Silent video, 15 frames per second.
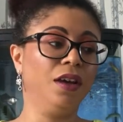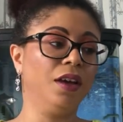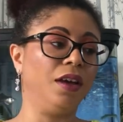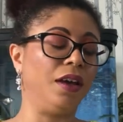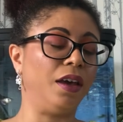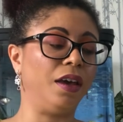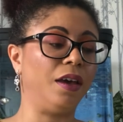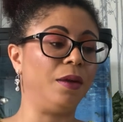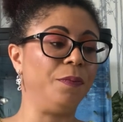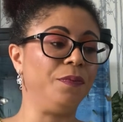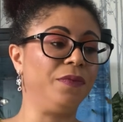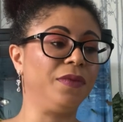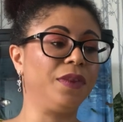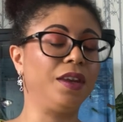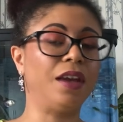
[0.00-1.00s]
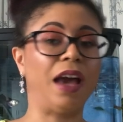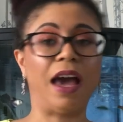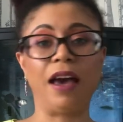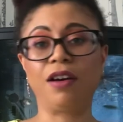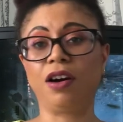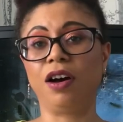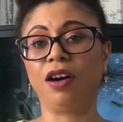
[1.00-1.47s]
I
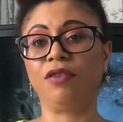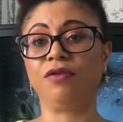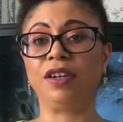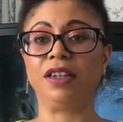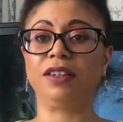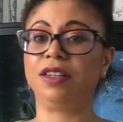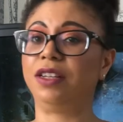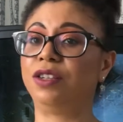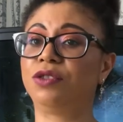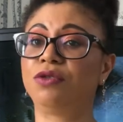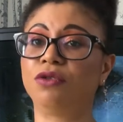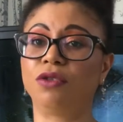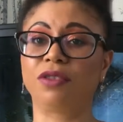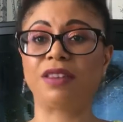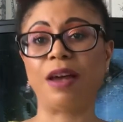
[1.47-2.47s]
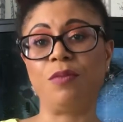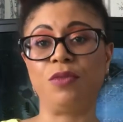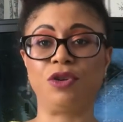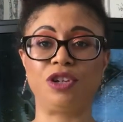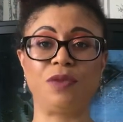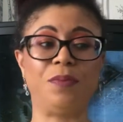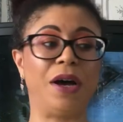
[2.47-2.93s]
can't really talk that
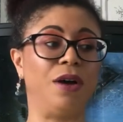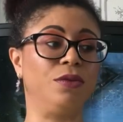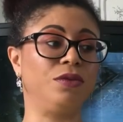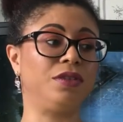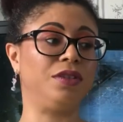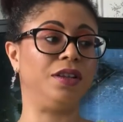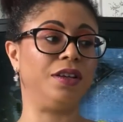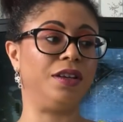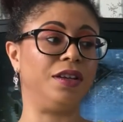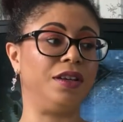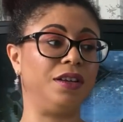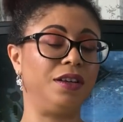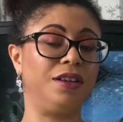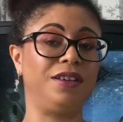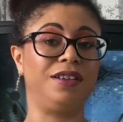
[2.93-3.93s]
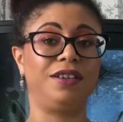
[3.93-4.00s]
much about the